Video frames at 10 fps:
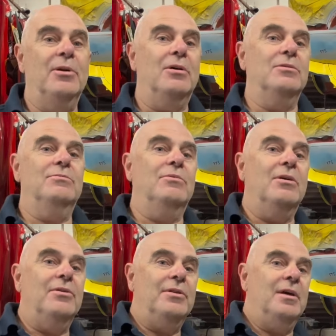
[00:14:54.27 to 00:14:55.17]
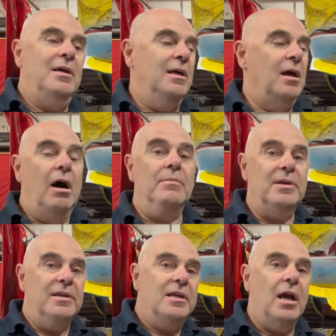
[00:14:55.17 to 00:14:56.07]
I'm
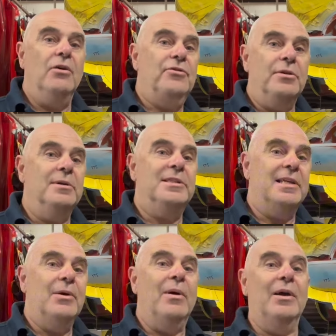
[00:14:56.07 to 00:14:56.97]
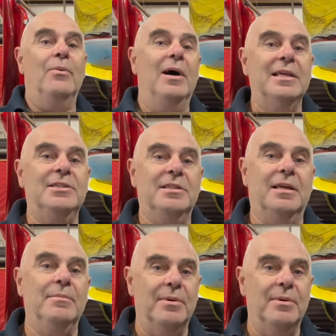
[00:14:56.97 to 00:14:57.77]
going to go through it anyway and waste it.